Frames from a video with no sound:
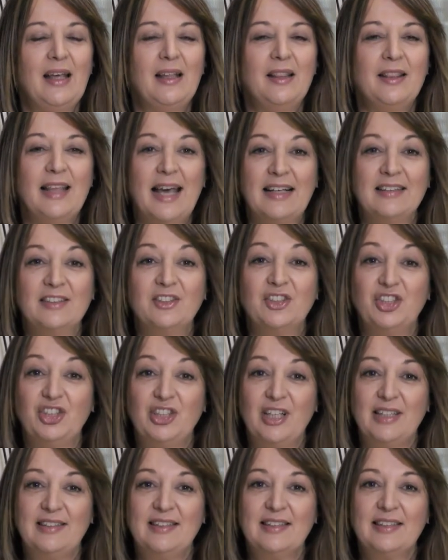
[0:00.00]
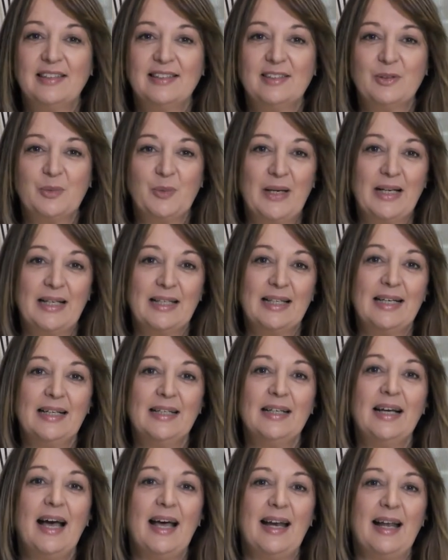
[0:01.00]
Thanks to Jessica
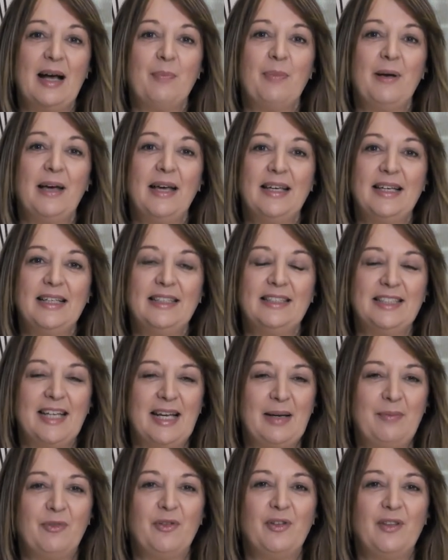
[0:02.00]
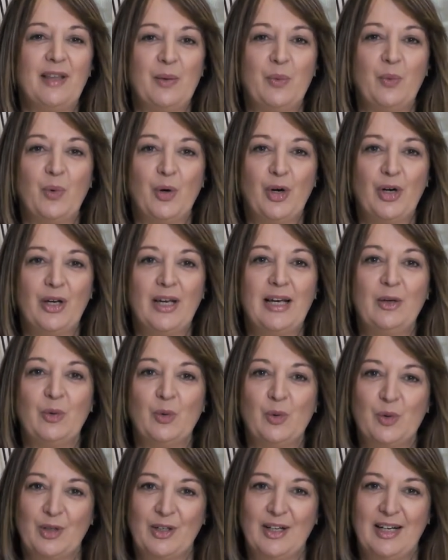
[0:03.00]
Swindler and our PE team for their work in
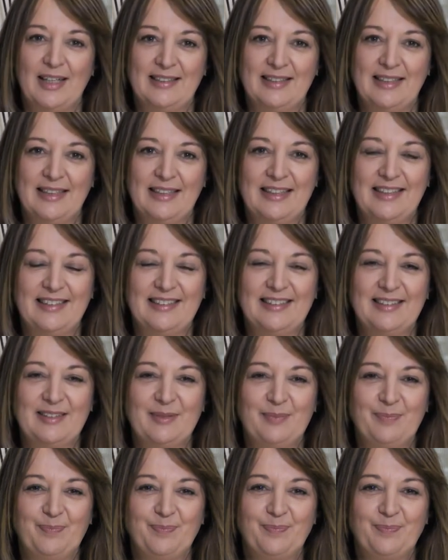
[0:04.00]
organising this.